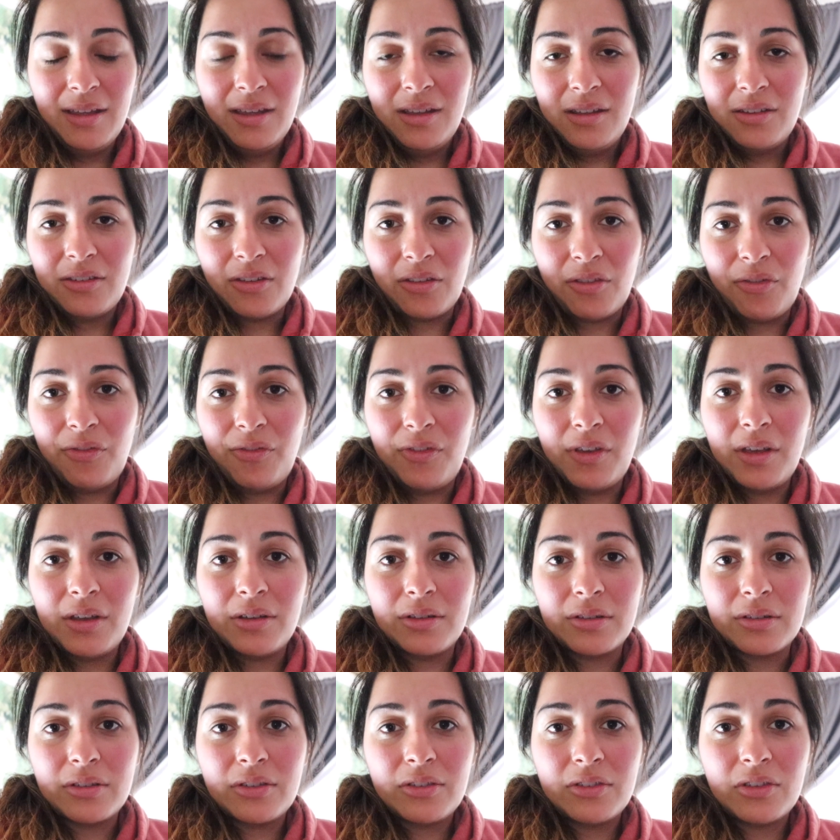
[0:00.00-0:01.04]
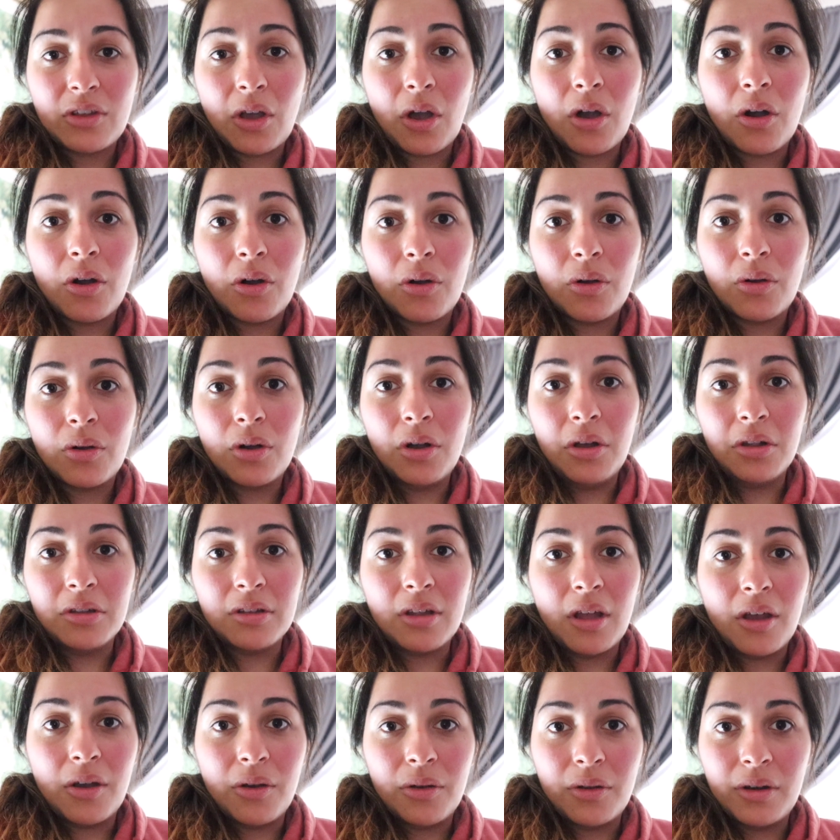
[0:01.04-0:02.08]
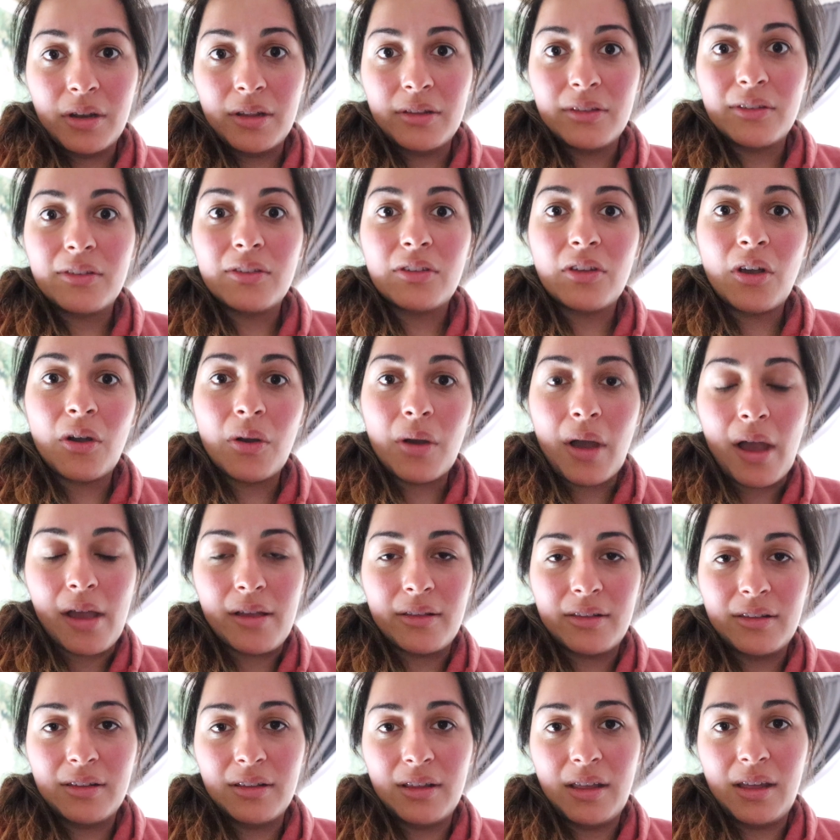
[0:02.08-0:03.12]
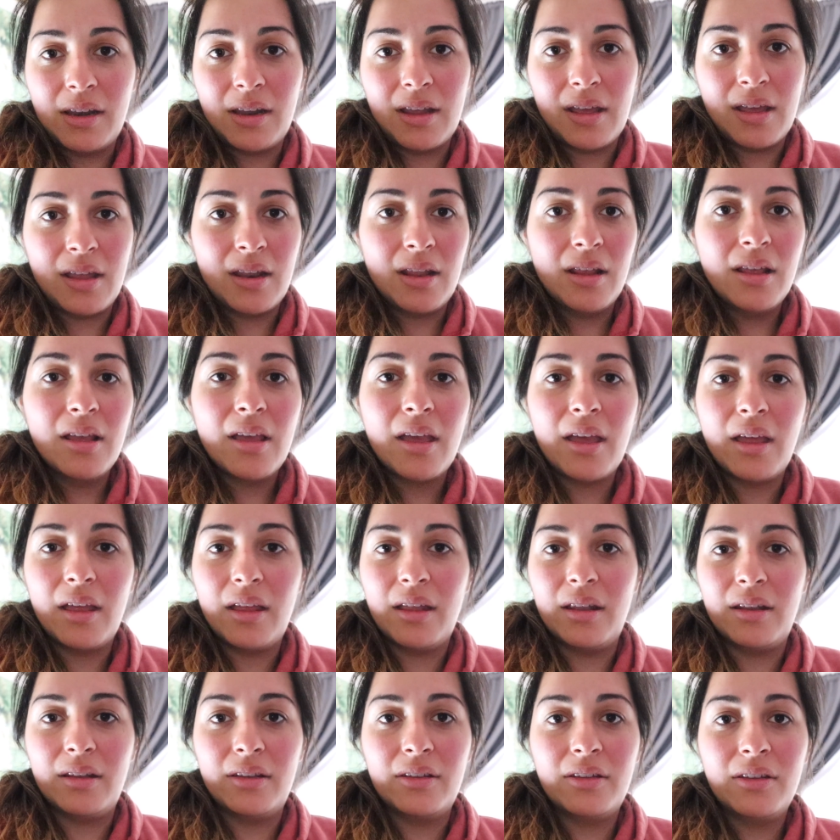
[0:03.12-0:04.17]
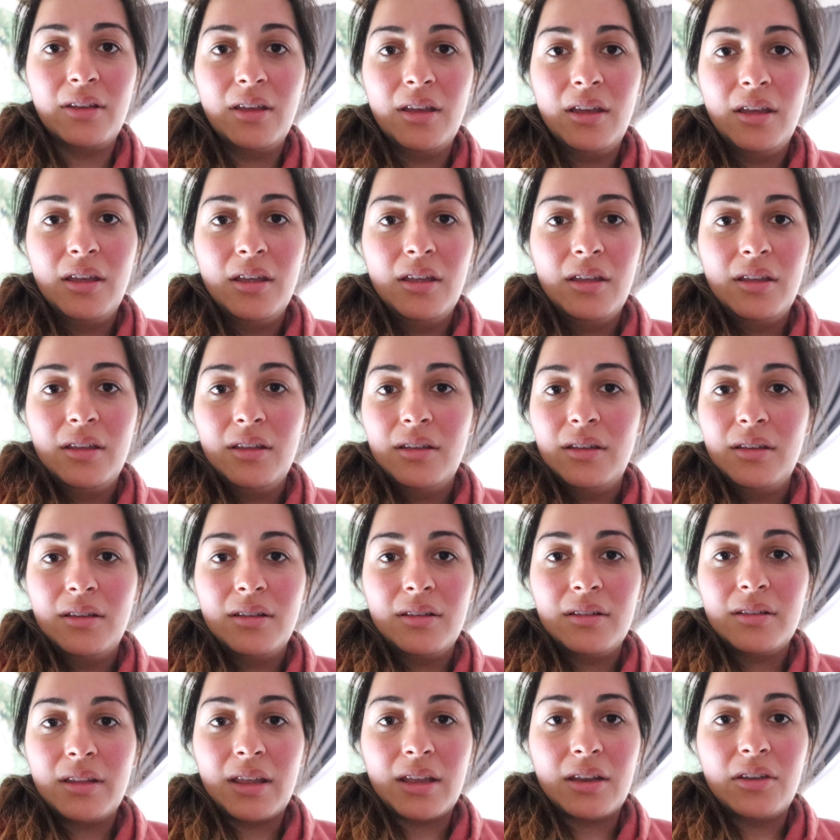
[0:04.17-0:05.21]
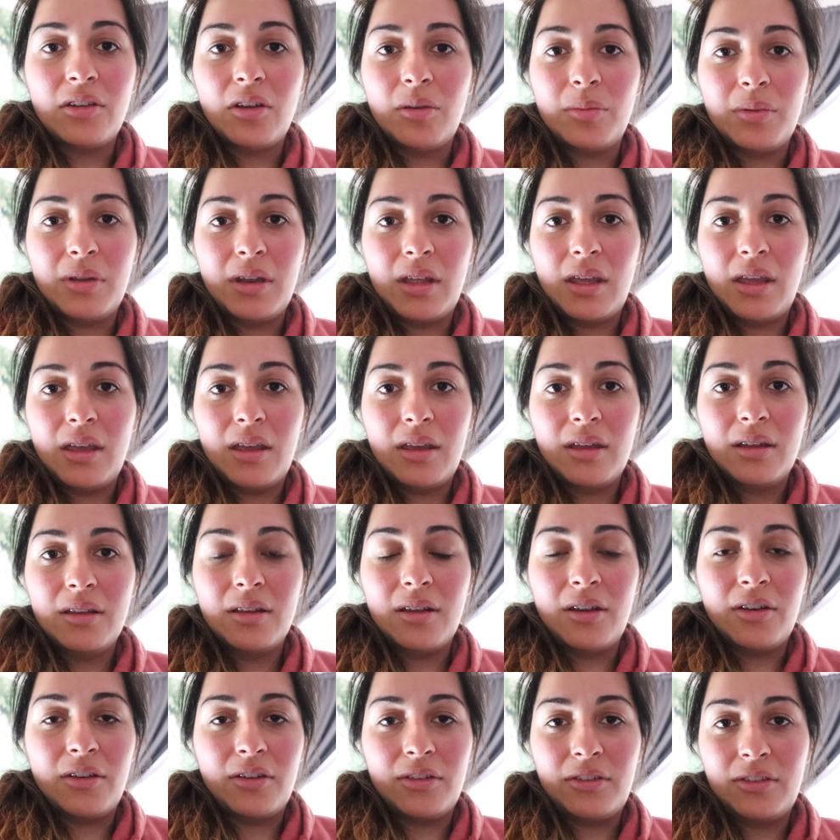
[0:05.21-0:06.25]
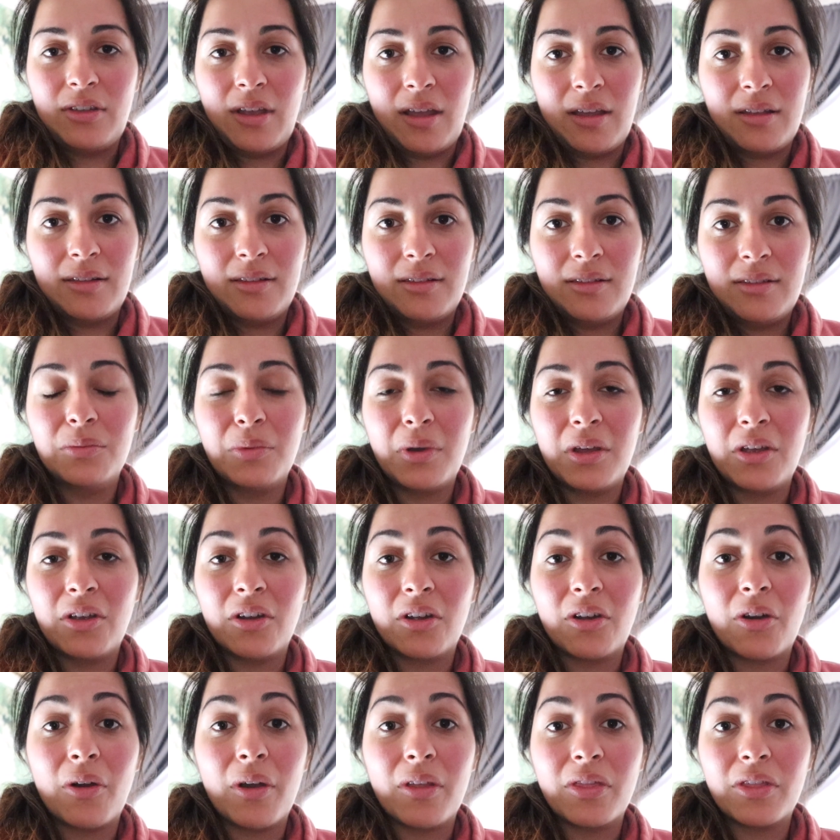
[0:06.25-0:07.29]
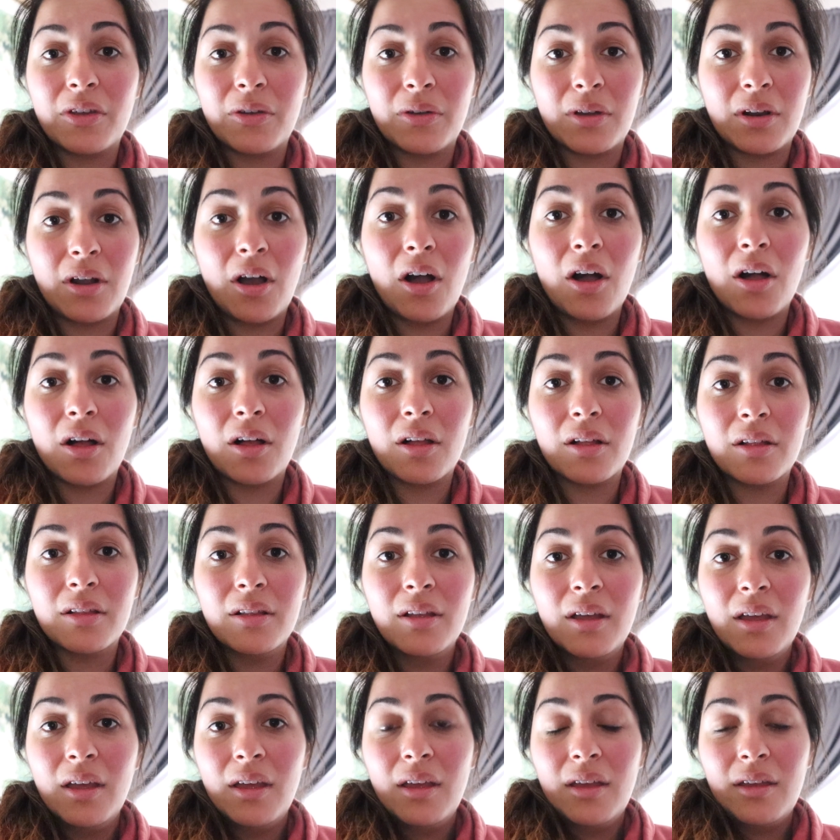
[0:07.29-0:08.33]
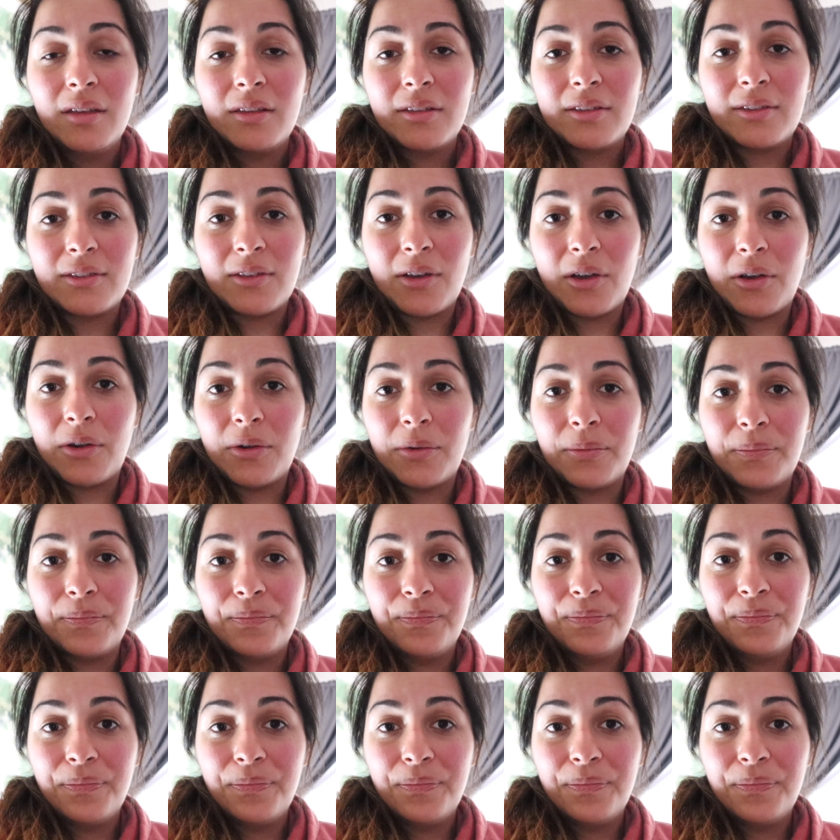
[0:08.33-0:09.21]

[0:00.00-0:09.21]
just feel so alone and so isolated, and like nobody understands what you're going through at all. So